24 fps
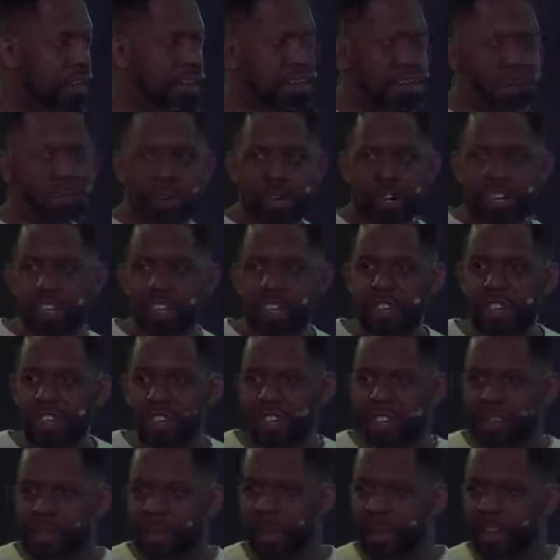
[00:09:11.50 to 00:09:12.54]
20 years in
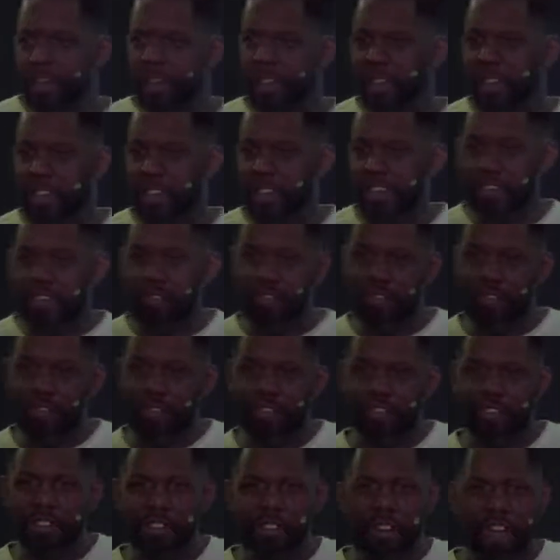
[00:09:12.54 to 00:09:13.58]
the banking industry.
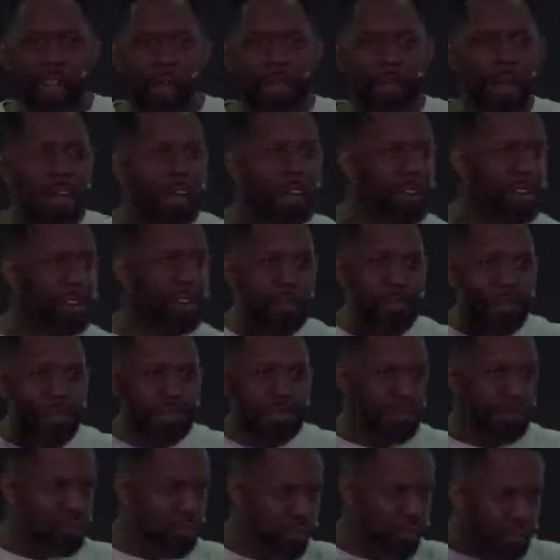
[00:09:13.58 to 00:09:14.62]
I'm not going to go
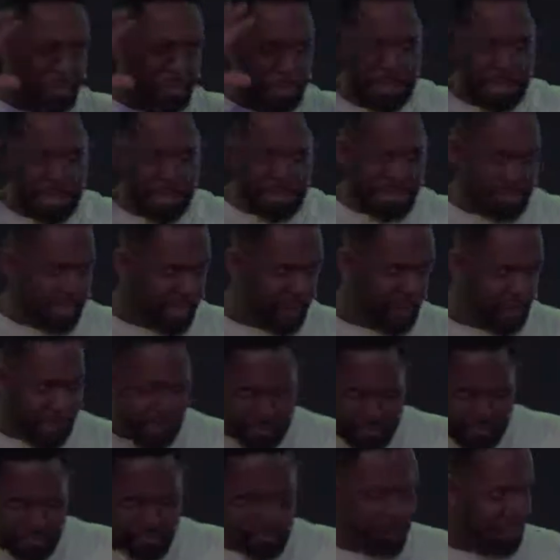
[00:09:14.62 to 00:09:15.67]
into what banks I worked
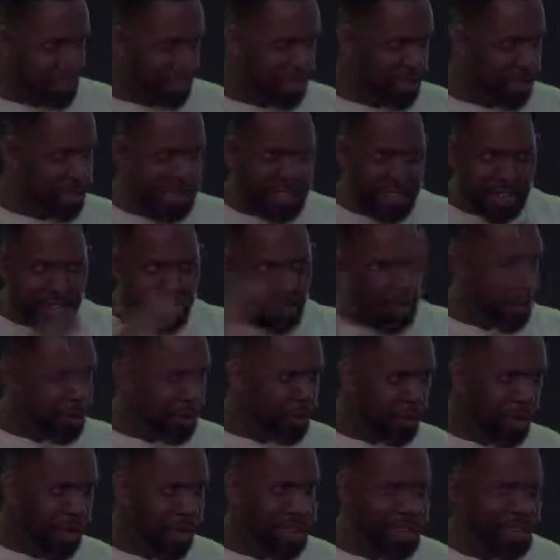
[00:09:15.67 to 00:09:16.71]
for.
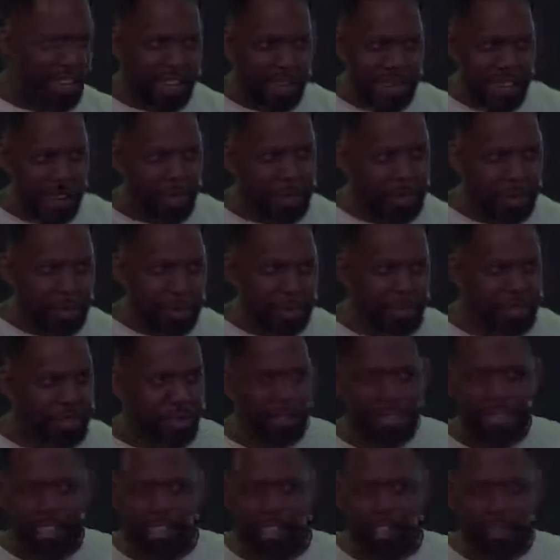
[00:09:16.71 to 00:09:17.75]
No, I can't help you with your
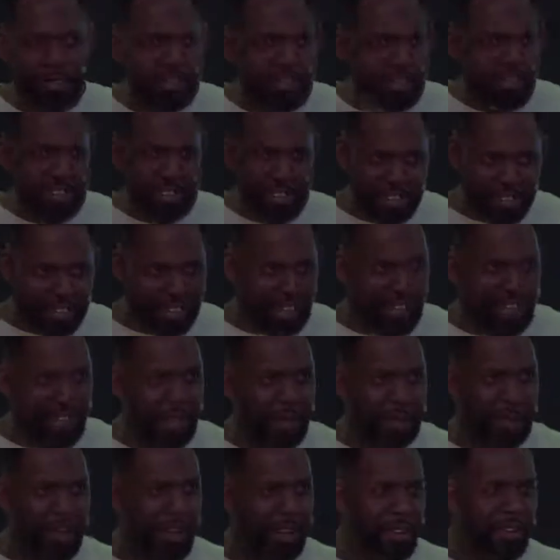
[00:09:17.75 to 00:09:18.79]
account. I'm
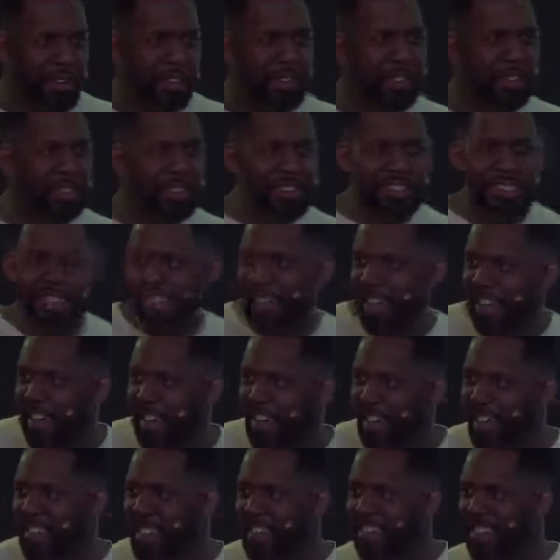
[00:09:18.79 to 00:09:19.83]
not going to go into that,
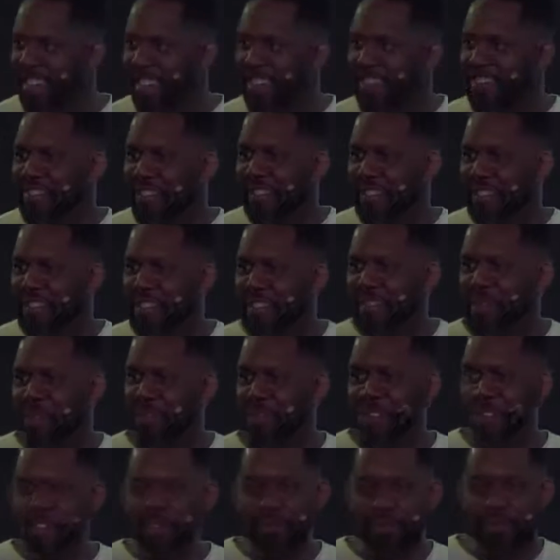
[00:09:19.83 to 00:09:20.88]
right? But
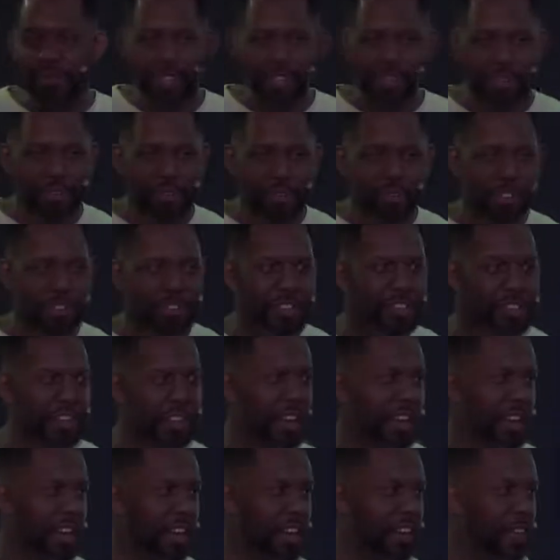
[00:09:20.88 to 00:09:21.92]
I worked for
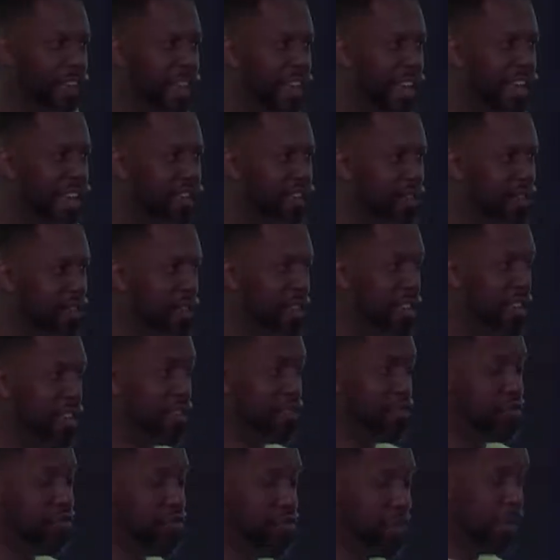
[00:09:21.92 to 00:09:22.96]
the last 20 years,
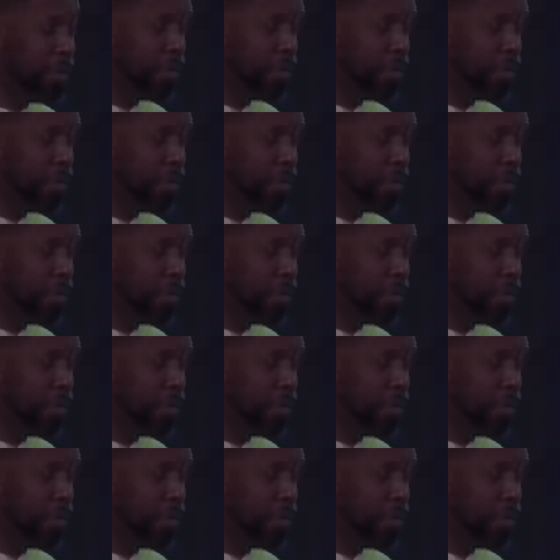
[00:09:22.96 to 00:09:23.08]
two of the